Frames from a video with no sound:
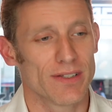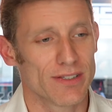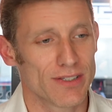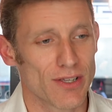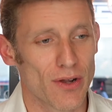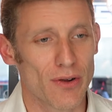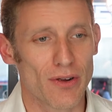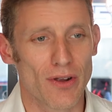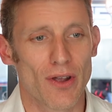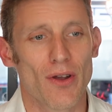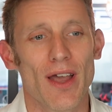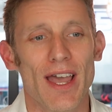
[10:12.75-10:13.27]

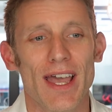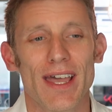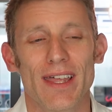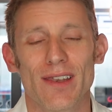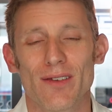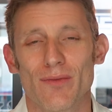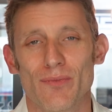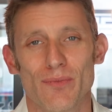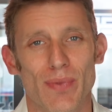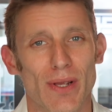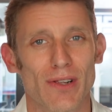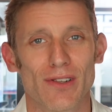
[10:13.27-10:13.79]
Don't go ahead
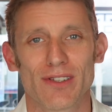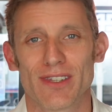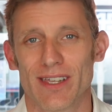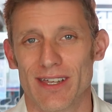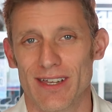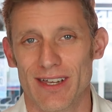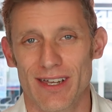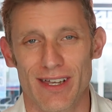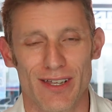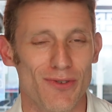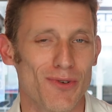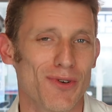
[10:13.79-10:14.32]
and build
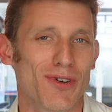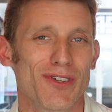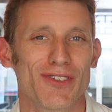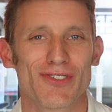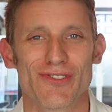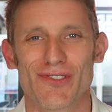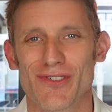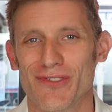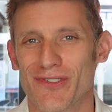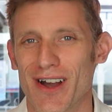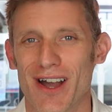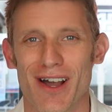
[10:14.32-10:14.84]
an
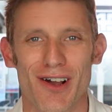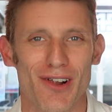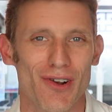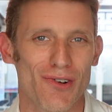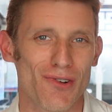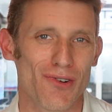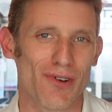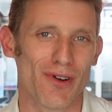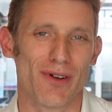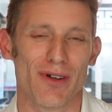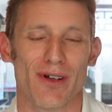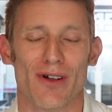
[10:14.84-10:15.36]
Orchestra file
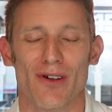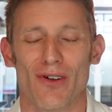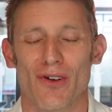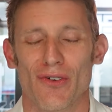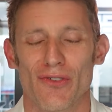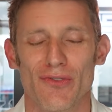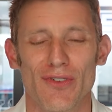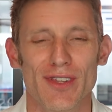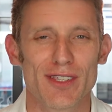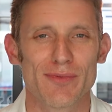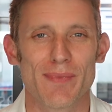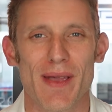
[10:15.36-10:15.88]
or a
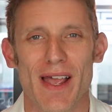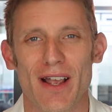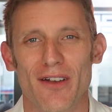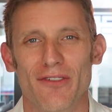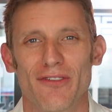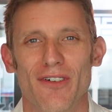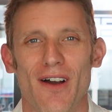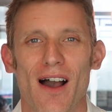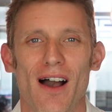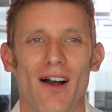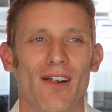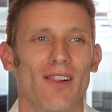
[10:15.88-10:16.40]
FinSpec
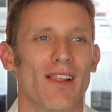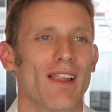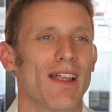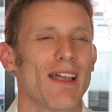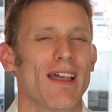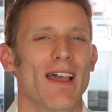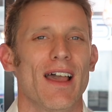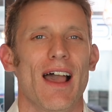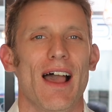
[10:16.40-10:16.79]
file